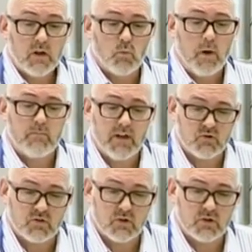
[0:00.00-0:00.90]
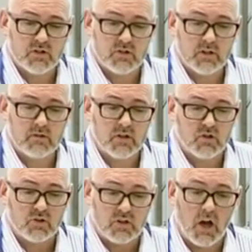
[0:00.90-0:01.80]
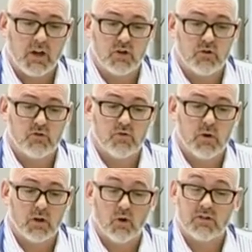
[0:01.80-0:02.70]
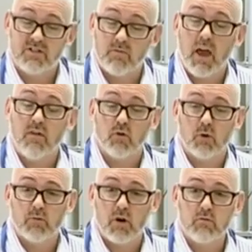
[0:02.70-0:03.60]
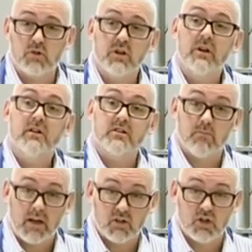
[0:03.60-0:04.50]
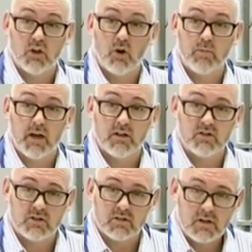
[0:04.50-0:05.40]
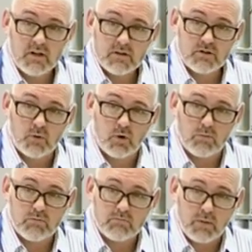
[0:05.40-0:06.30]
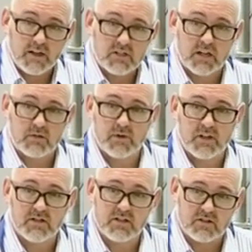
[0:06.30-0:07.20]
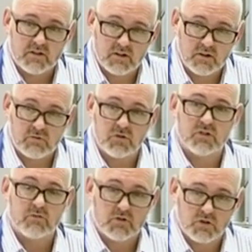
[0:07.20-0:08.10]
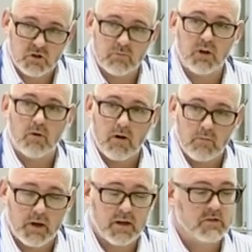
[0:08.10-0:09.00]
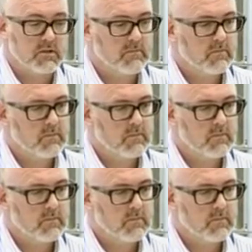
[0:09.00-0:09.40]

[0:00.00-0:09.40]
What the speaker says: web-based resources that can sort of guide you through a cognitive behavioural approach to managing your pain. So it's small bite-sized pieces that you just absorb at your own pace.